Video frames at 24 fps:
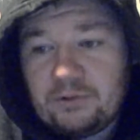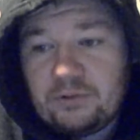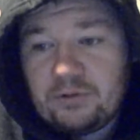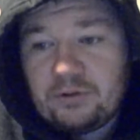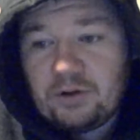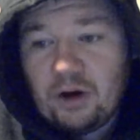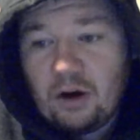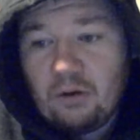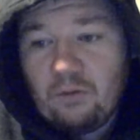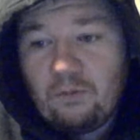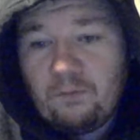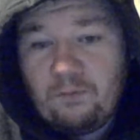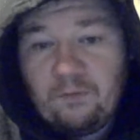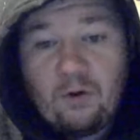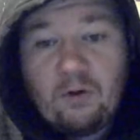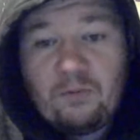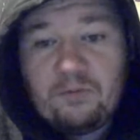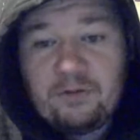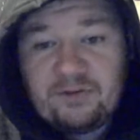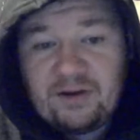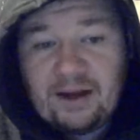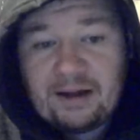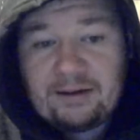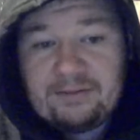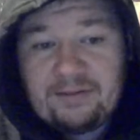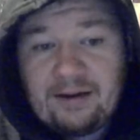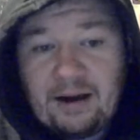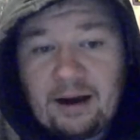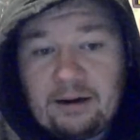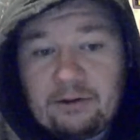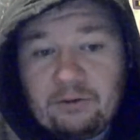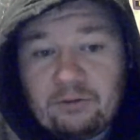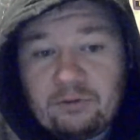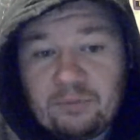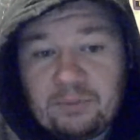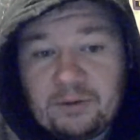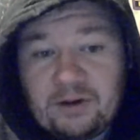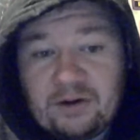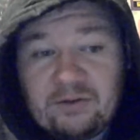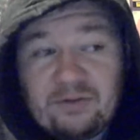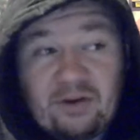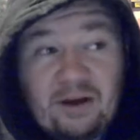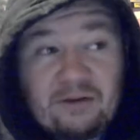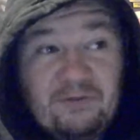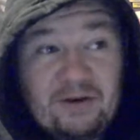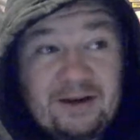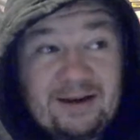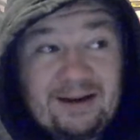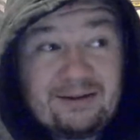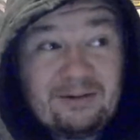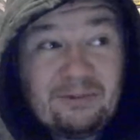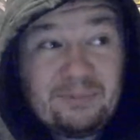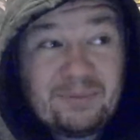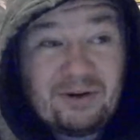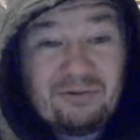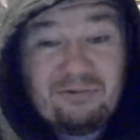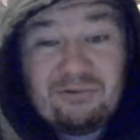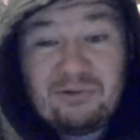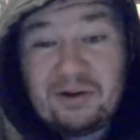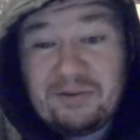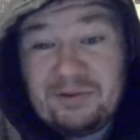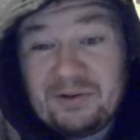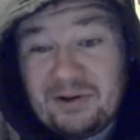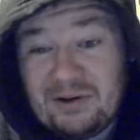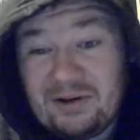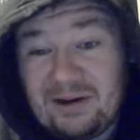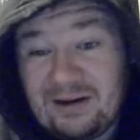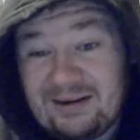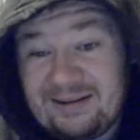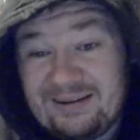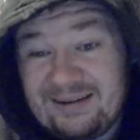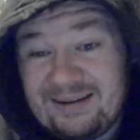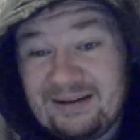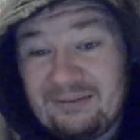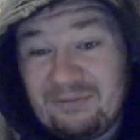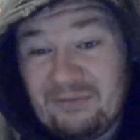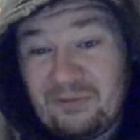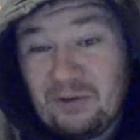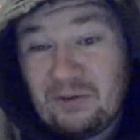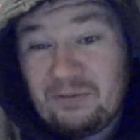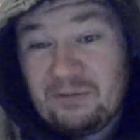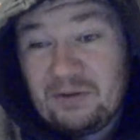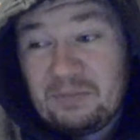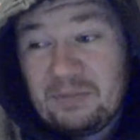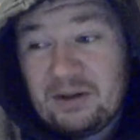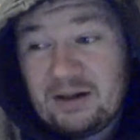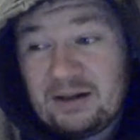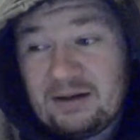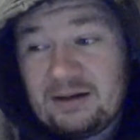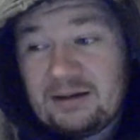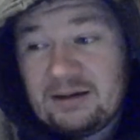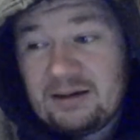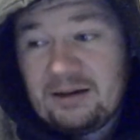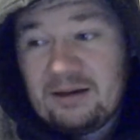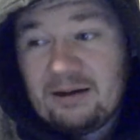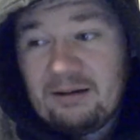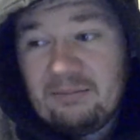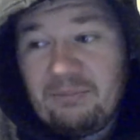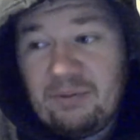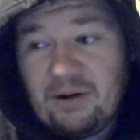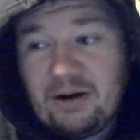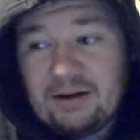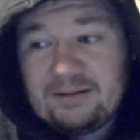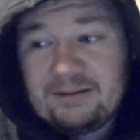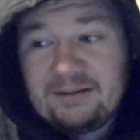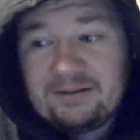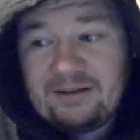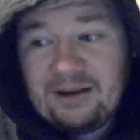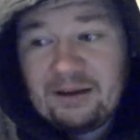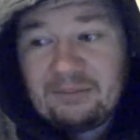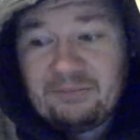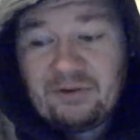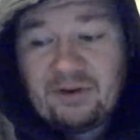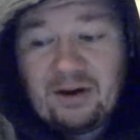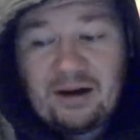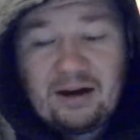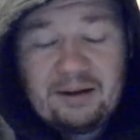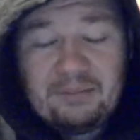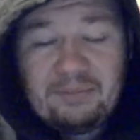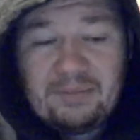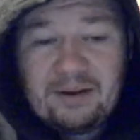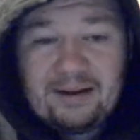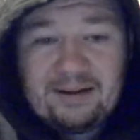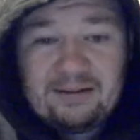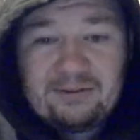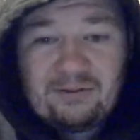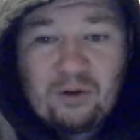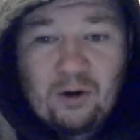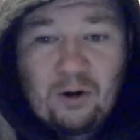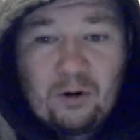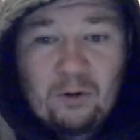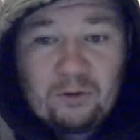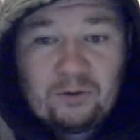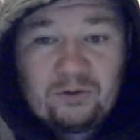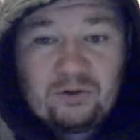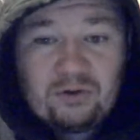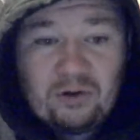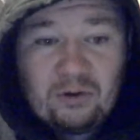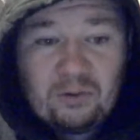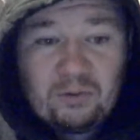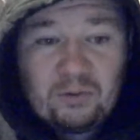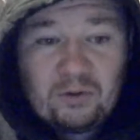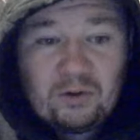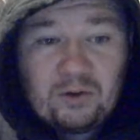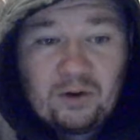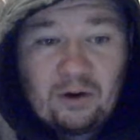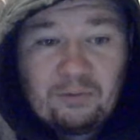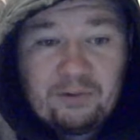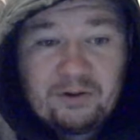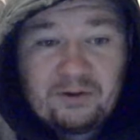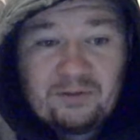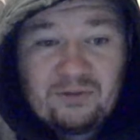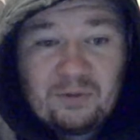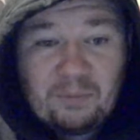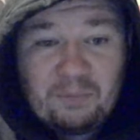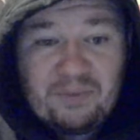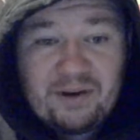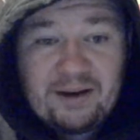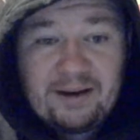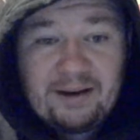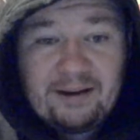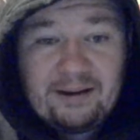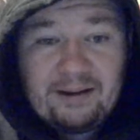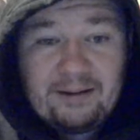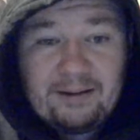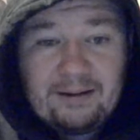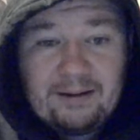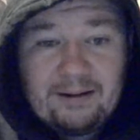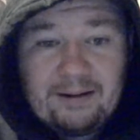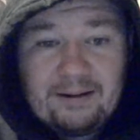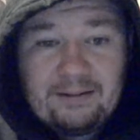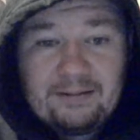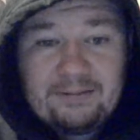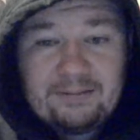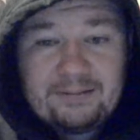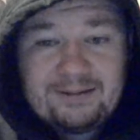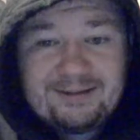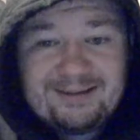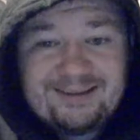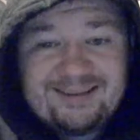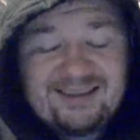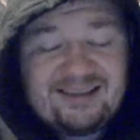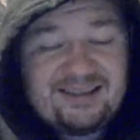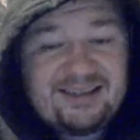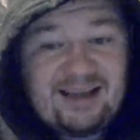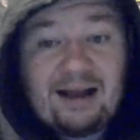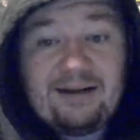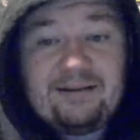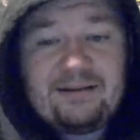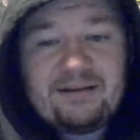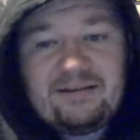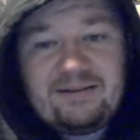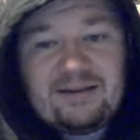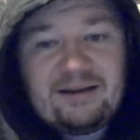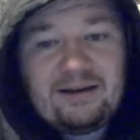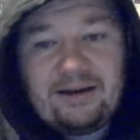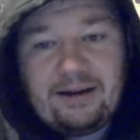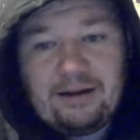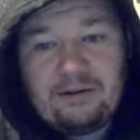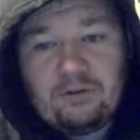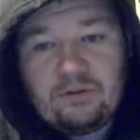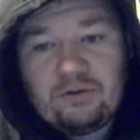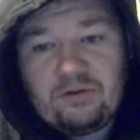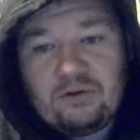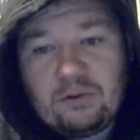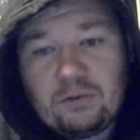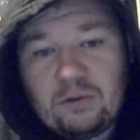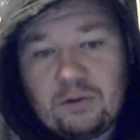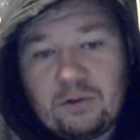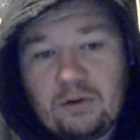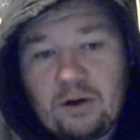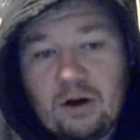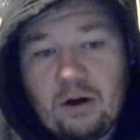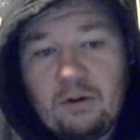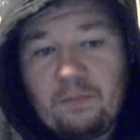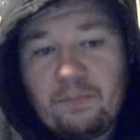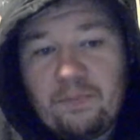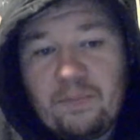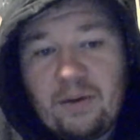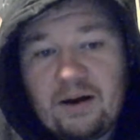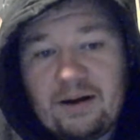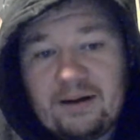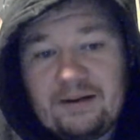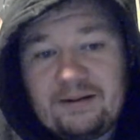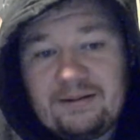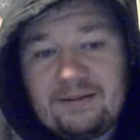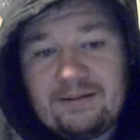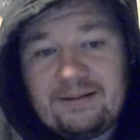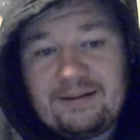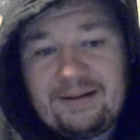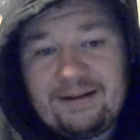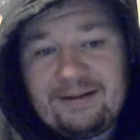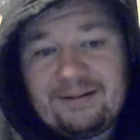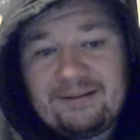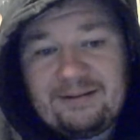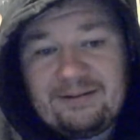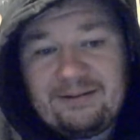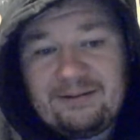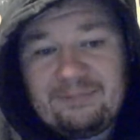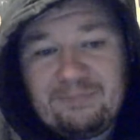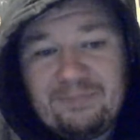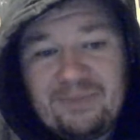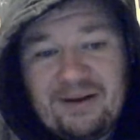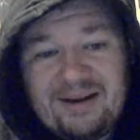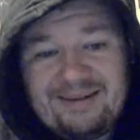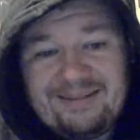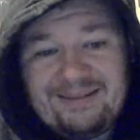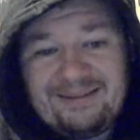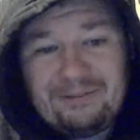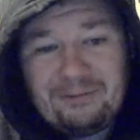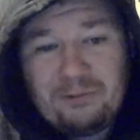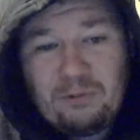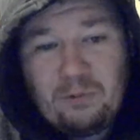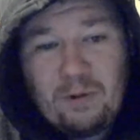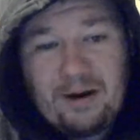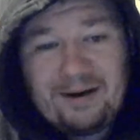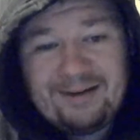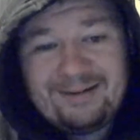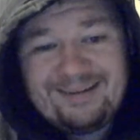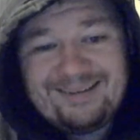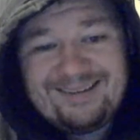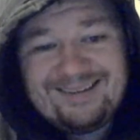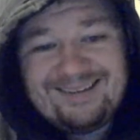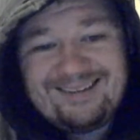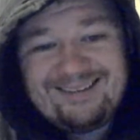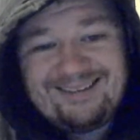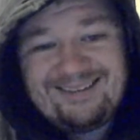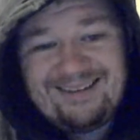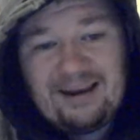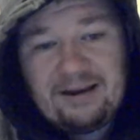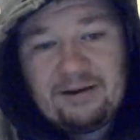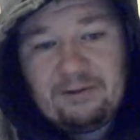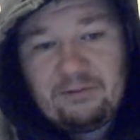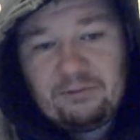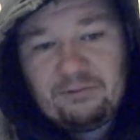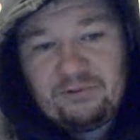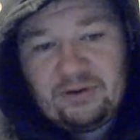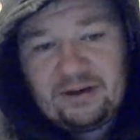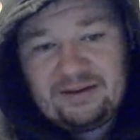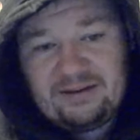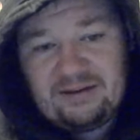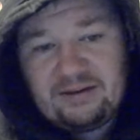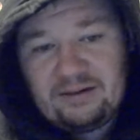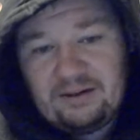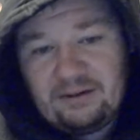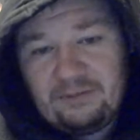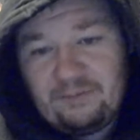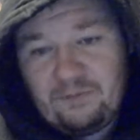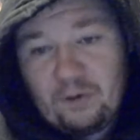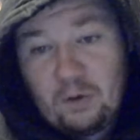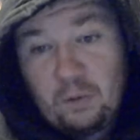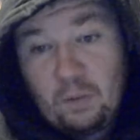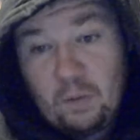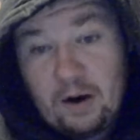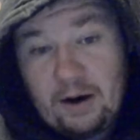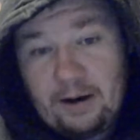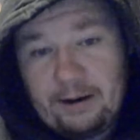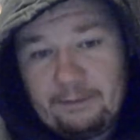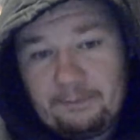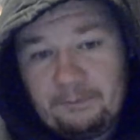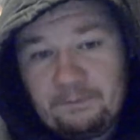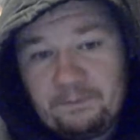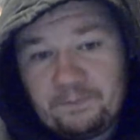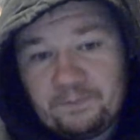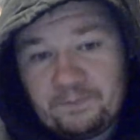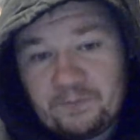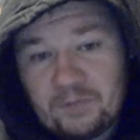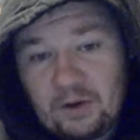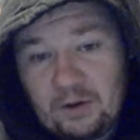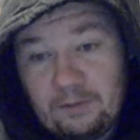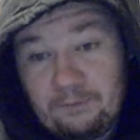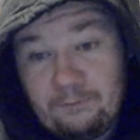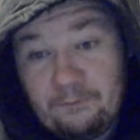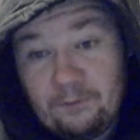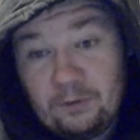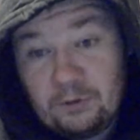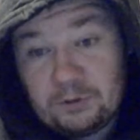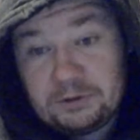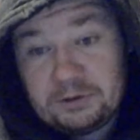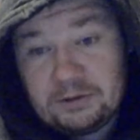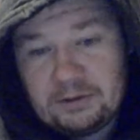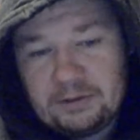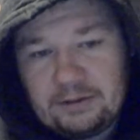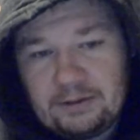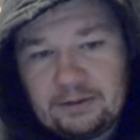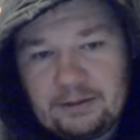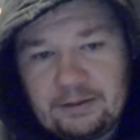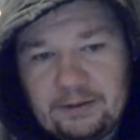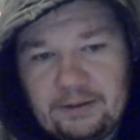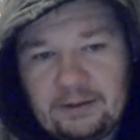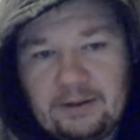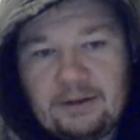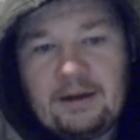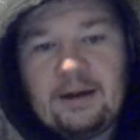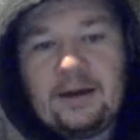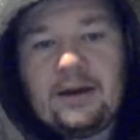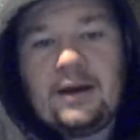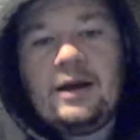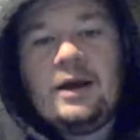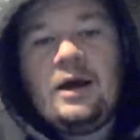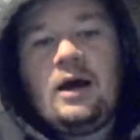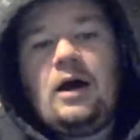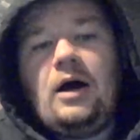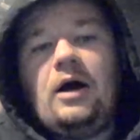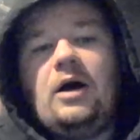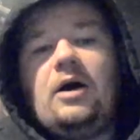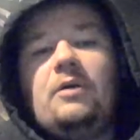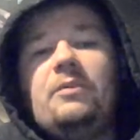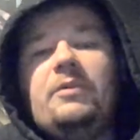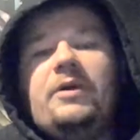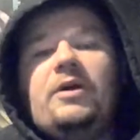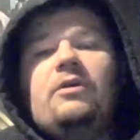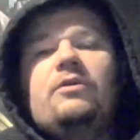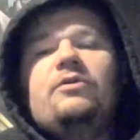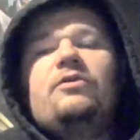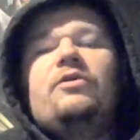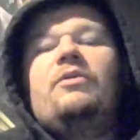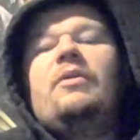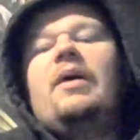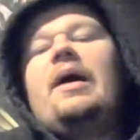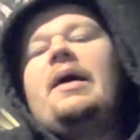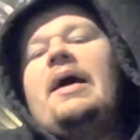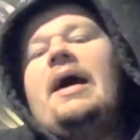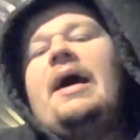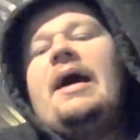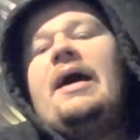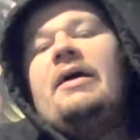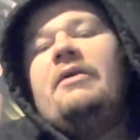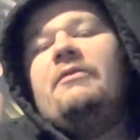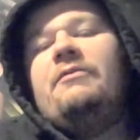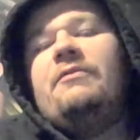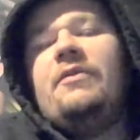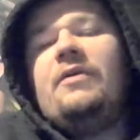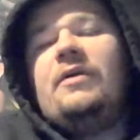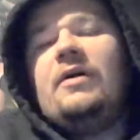go for the tag titles because I think that could be a really good idea for them. But at the same time, it's also going to be sad to see the Inner Circle go, but it's been quite stale recently for a while, unfortunately. We also have